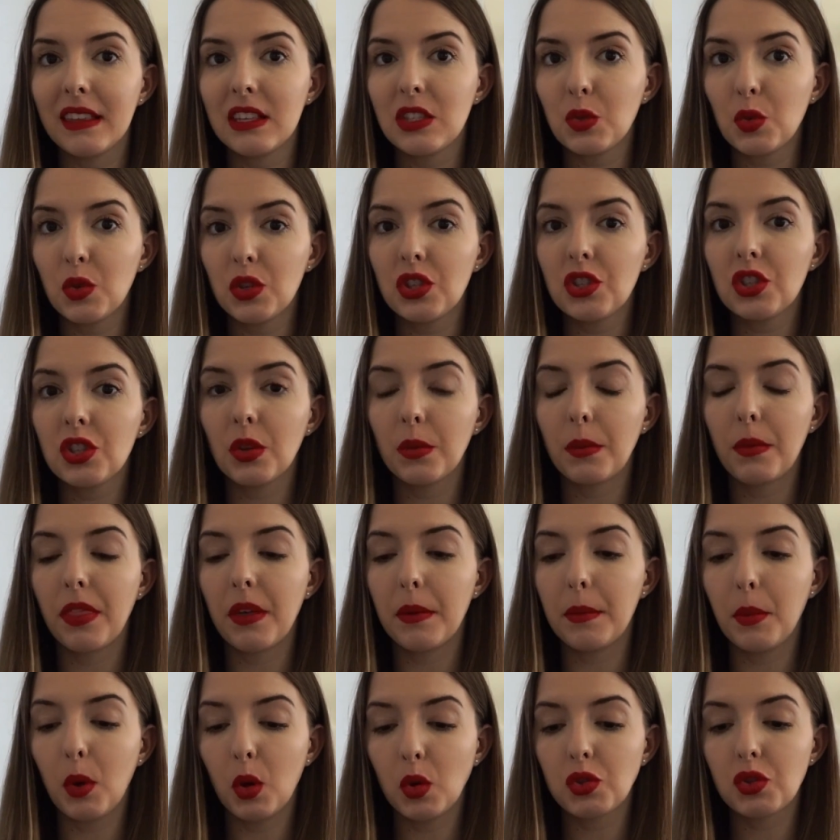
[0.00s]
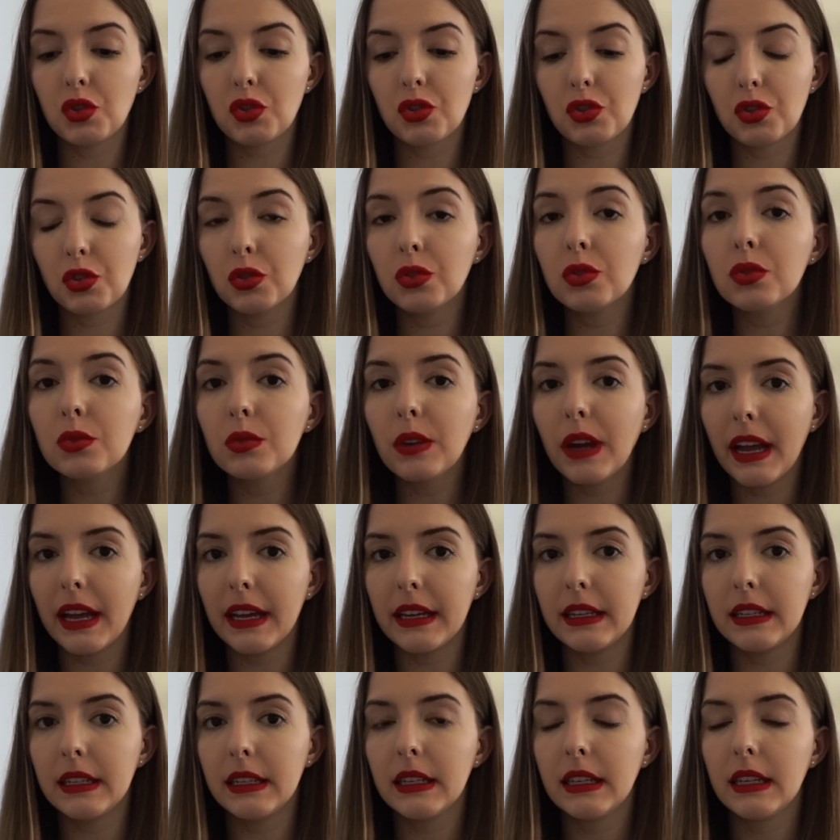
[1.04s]
This one's the most true
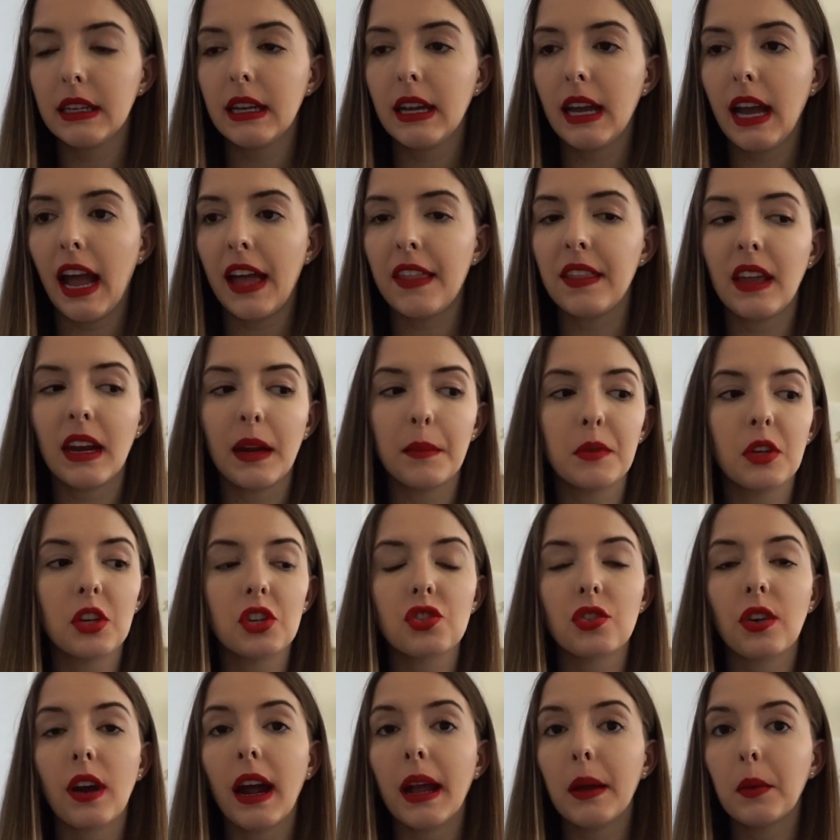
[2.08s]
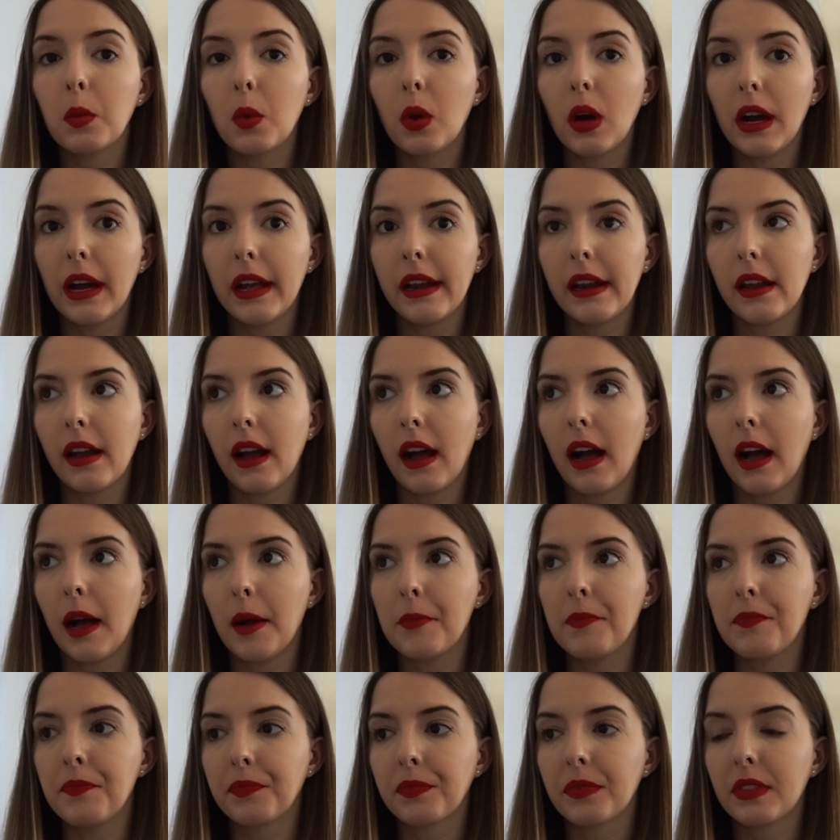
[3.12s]
red and then I'm gonna try one,
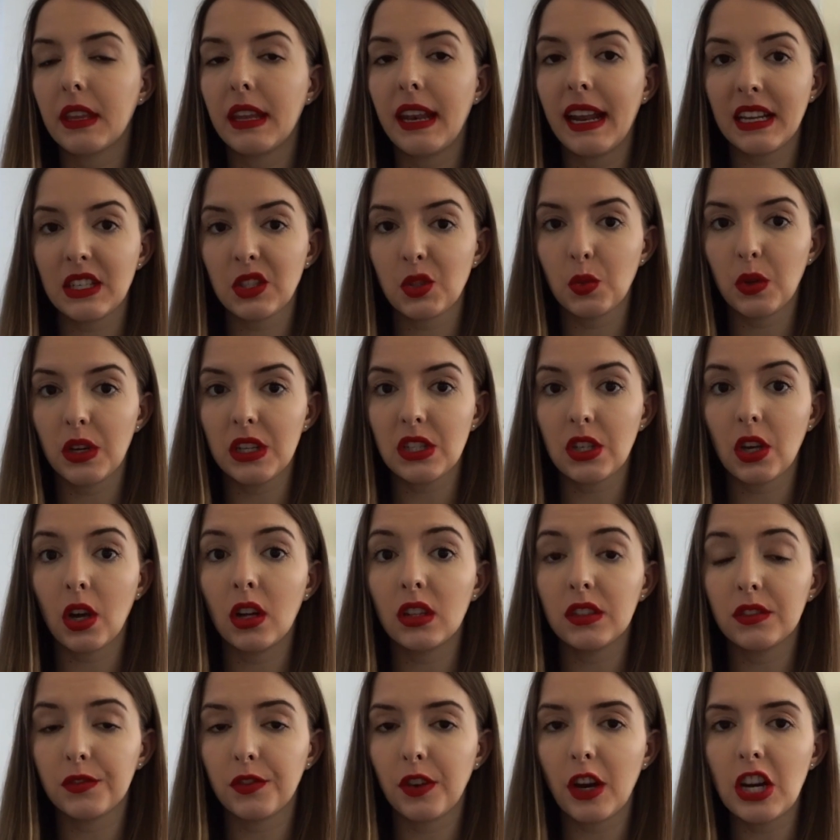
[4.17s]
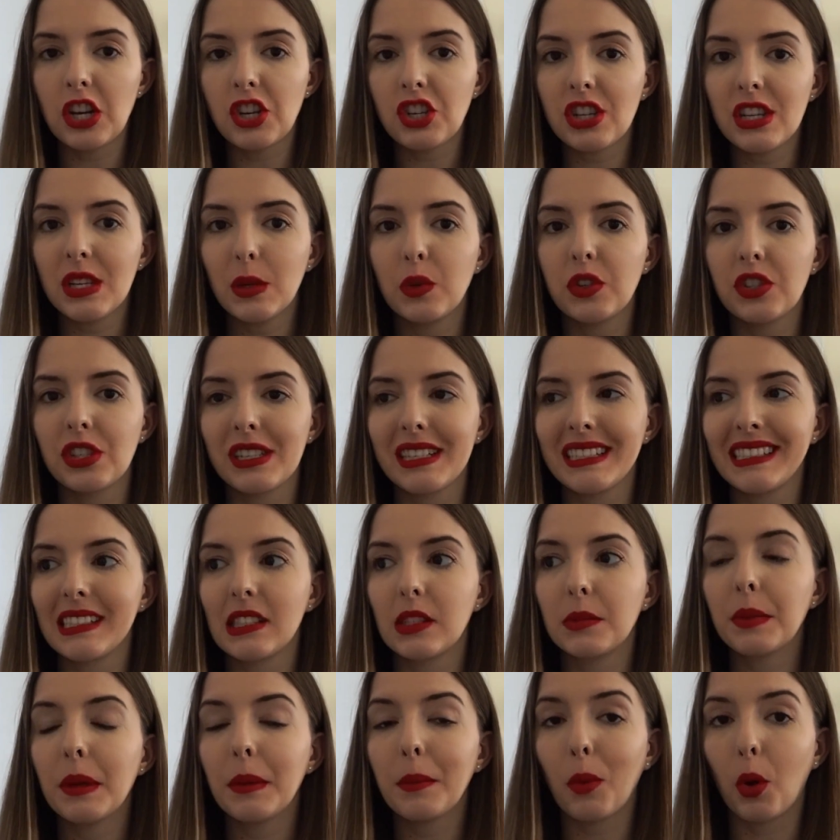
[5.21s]
um, the next one is called Frenchie, which is a
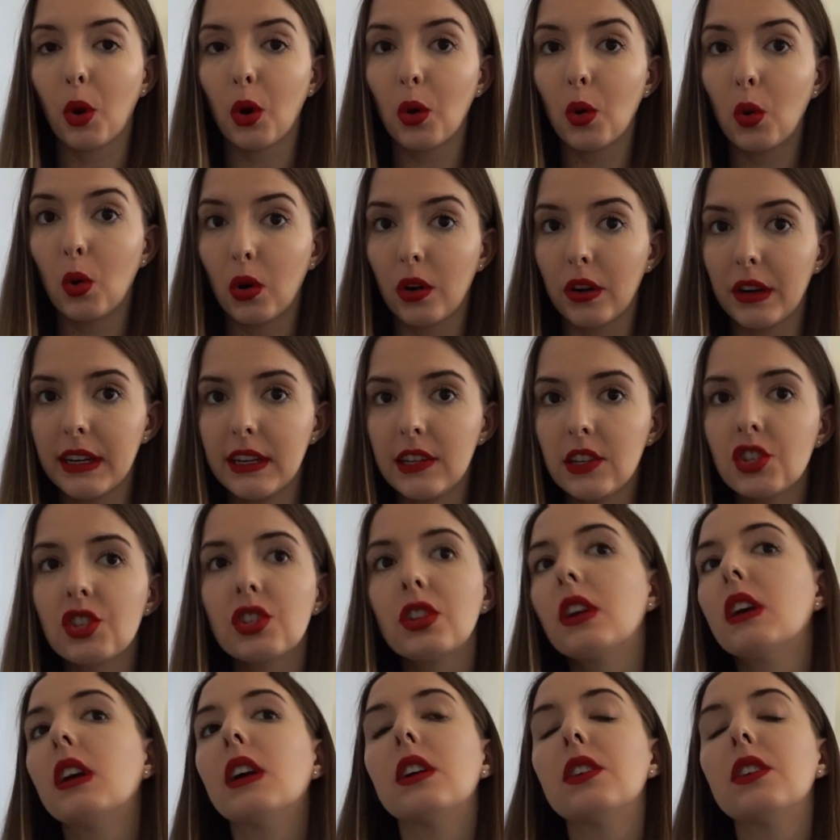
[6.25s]
little bit more orange.